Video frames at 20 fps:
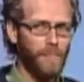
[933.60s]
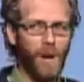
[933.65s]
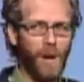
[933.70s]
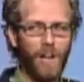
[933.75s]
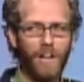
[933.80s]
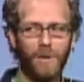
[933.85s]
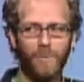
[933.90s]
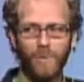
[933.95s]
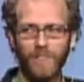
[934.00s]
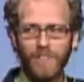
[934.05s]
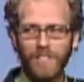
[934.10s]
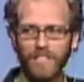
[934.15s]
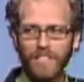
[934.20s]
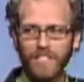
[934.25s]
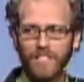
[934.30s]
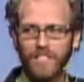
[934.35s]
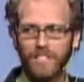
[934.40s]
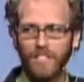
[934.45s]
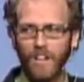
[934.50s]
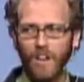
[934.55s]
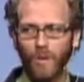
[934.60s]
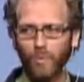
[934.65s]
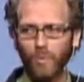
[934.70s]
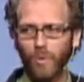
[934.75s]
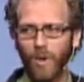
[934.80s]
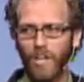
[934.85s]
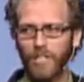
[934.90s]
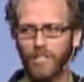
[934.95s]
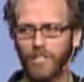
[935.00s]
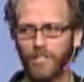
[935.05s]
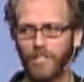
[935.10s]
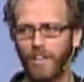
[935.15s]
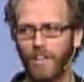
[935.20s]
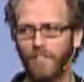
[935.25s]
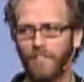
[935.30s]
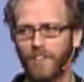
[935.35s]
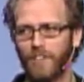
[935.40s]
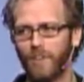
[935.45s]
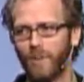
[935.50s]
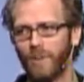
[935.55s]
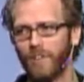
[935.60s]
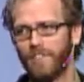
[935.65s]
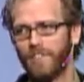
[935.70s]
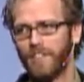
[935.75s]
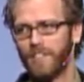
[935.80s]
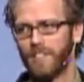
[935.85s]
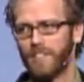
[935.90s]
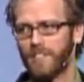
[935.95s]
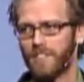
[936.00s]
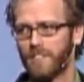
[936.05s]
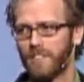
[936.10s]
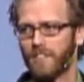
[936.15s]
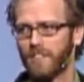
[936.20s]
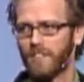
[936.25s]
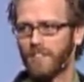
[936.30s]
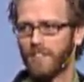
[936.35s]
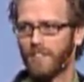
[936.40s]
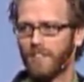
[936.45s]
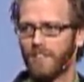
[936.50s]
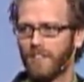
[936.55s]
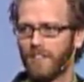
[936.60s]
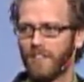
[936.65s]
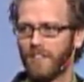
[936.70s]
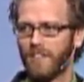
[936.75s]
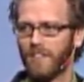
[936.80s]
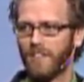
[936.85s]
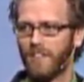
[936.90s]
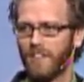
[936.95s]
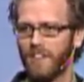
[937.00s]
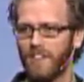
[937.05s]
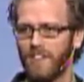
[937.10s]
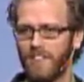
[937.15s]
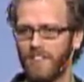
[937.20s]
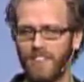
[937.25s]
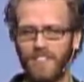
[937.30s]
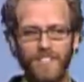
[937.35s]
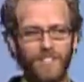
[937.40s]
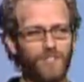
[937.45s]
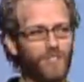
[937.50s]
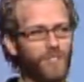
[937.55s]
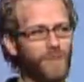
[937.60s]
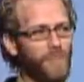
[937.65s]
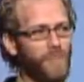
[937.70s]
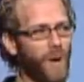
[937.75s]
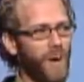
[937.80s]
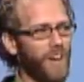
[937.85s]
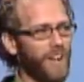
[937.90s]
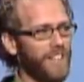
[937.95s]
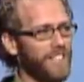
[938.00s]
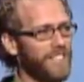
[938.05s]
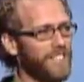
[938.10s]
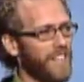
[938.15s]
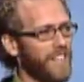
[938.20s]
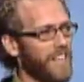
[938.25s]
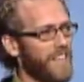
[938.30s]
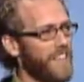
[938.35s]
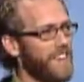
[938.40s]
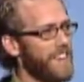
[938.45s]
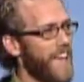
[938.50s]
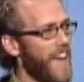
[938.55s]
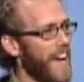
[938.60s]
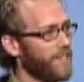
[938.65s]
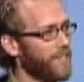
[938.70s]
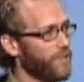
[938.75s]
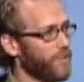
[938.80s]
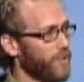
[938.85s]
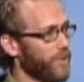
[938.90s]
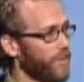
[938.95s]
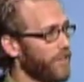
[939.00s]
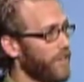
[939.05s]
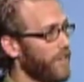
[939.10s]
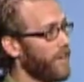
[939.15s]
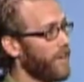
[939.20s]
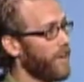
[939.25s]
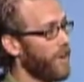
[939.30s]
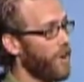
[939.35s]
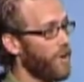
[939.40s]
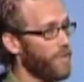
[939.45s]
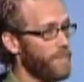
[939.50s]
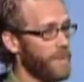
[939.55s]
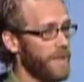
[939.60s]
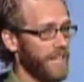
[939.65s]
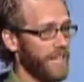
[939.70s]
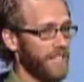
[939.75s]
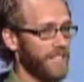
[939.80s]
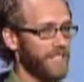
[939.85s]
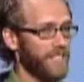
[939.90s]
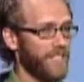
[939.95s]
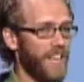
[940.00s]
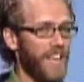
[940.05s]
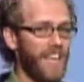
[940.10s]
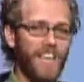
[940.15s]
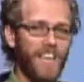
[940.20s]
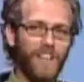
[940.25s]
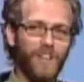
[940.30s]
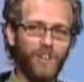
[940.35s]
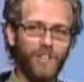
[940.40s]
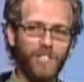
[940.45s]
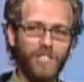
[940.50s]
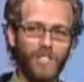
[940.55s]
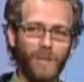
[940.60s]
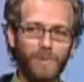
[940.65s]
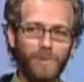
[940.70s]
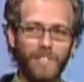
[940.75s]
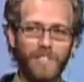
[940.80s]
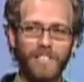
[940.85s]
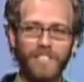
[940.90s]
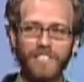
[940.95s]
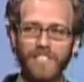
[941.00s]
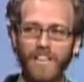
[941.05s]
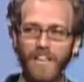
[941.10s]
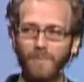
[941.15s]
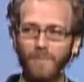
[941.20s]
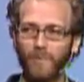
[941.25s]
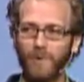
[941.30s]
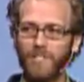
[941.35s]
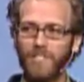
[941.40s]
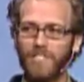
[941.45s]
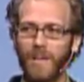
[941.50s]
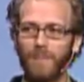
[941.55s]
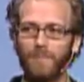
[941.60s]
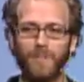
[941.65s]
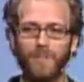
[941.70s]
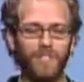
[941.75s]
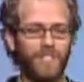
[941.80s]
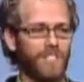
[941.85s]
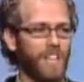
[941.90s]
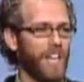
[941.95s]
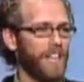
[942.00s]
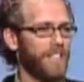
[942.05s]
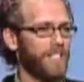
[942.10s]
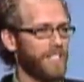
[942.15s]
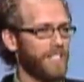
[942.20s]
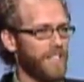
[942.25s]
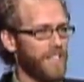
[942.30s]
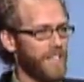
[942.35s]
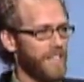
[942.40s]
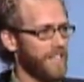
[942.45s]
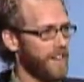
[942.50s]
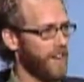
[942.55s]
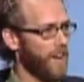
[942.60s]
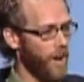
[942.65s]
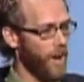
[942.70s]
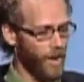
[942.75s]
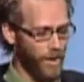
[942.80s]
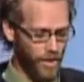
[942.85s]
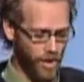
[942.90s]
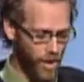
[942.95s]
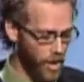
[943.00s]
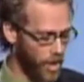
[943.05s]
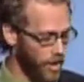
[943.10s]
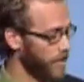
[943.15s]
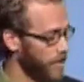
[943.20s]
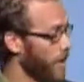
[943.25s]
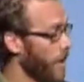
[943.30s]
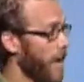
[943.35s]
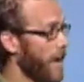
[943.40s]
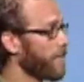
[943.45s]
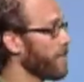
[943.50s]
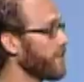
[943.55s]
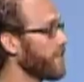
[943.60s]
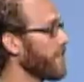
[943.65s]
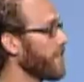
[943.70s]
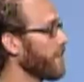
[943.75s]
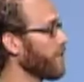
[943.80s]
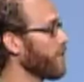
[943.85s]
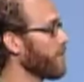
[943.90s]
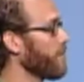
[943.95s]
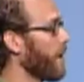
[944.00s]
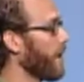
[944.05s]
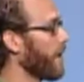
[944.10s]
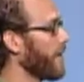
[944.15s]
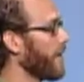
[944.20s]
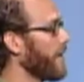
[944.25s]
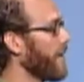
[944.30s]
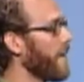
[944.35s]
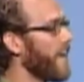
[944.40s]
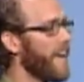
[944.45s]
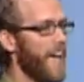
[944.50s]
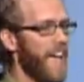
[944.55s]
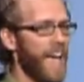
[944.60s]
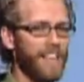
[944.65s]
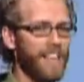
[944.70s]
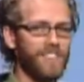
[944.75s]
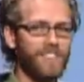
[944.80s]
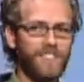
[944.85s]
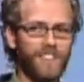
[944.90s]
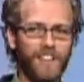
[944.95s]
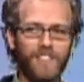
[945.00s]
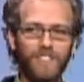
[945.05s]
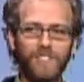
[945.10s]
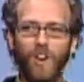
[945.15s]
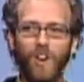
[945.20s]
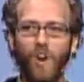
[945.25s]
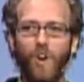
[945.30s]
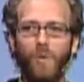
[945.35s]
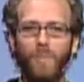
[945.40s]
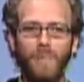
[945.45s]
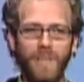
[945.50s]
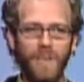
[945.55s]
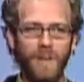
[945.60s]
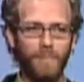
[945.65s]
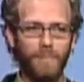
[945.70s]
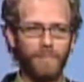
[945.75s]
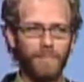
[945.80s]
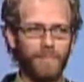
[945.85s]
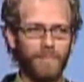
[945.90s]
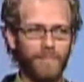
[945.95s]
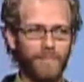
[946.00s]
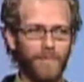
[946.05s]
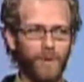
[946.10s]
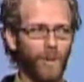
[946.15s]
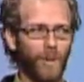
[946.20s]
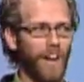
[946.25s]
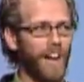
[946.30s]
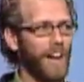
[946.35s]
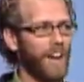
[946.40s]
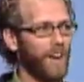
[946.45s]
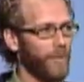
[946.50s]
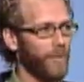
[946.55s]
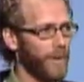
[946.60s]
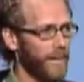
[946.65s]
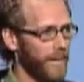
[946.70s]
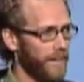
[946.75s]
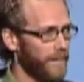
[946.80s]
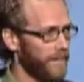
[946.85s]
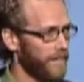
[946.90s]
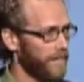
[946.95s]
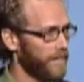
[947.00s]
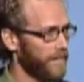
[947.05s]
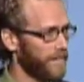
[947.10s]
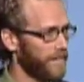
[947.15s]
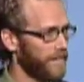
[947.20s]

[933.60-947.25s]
the body releases a rush of endorphins. These are the body's natural opiates. It hooks up to the same receptor sites in every cell in your body as does opium or heroin.